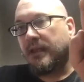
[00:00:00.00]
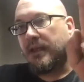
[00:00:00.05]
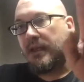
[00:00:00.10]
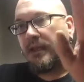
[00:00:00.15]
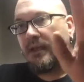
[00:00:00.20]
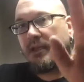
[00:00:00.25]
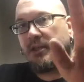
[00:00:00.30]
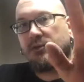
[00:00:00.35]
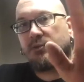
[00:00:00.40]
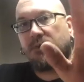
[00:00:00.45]

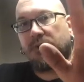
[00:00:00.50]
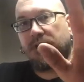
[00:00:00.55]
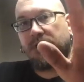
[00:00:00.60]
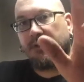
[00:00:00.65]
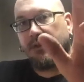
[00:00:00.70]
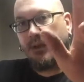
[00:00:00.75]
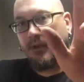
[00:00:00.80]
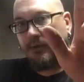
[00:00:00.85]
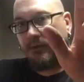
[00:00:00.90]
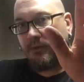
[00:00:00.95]
In each one of
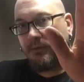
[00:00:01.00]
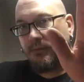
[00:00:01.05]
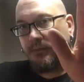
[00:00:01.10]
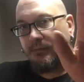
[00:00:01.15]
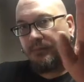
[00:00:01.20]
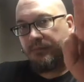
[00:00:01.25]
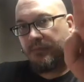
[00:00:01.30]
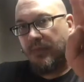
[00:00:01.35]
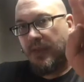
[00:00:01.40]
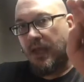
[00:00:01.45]
those,
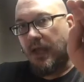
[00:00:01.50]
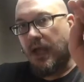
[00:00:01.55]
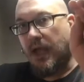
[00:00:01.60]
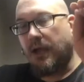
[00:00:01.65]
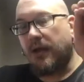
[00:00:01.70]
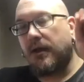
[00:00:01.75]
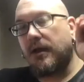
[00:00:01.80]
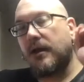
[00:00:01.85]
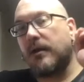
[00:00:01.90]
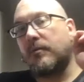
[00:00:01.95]

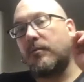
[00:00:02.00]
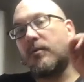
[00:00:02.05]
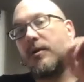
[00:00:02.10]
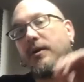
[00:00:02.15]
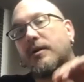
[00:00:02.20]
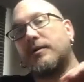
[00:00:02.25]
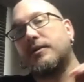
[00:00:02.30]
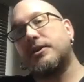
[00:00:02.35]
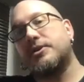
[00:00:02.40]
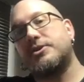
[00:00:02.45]

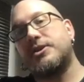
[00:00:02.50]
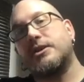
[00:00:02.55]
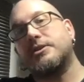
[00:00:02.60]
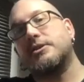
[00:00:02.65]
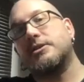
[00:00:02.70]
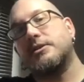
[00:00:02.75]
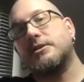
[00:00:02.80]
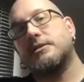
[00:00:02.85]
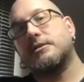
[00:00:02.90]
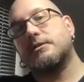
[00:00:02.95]
the
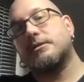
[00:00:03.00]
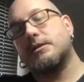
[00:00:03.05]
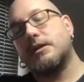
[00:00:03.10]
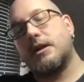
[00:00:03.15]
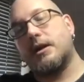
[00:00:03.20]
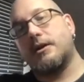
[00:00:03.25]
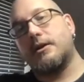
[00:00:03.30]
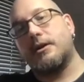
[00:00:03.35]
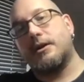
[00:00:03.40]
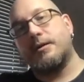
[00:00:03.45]
judges
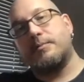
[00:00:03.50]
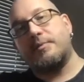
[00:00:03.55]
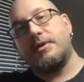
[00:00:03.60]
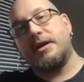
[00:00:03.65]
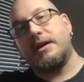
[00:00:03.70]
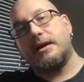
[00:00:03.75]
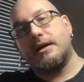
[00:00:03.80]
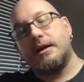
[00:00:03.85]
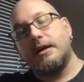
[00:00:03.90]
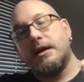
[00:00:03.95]
are going to
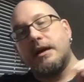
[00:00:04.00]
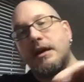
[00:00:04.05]
pick